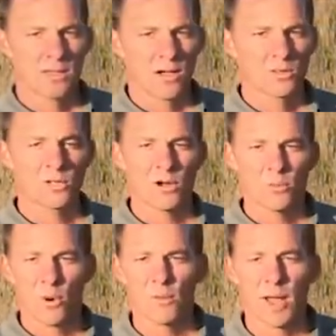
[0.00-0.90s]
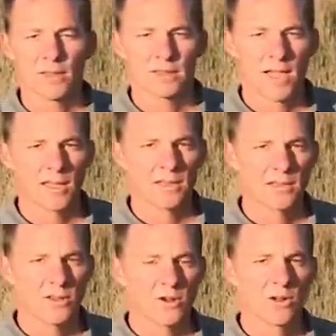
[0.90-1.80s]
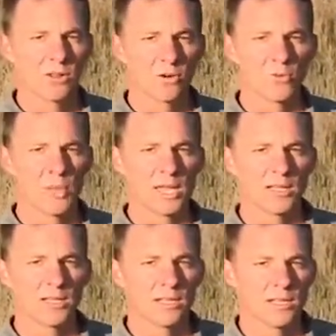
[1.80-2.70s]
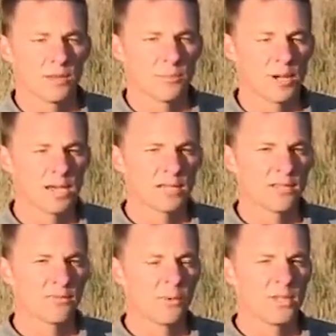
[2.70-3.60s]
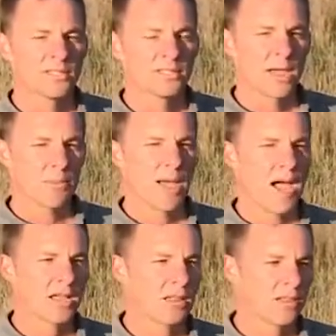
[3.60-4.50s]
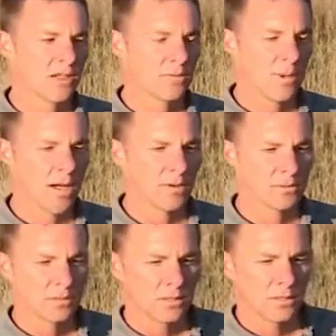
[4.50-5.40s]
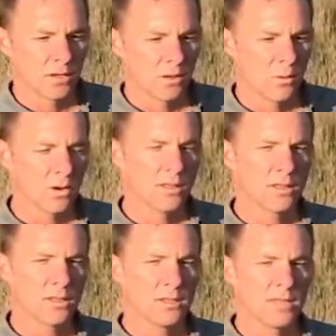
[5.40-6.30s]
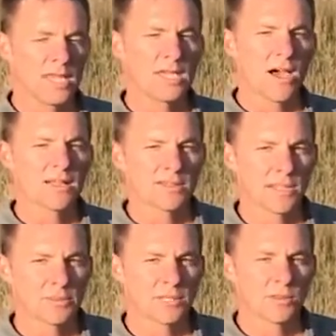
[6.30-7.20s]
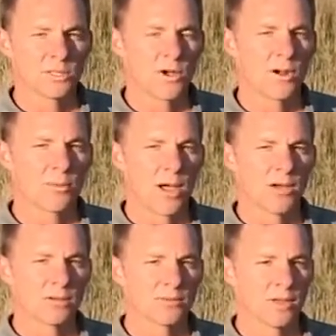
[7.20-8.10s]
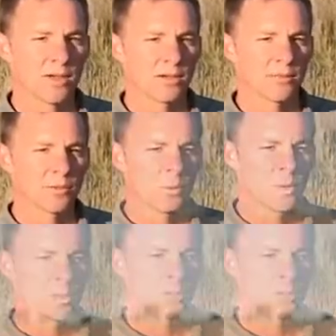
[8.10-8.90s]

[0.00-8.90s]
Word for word: I'll talk more about that here in a little bit, but if we step back and think about uh, one of the key concepts that we talk about um, with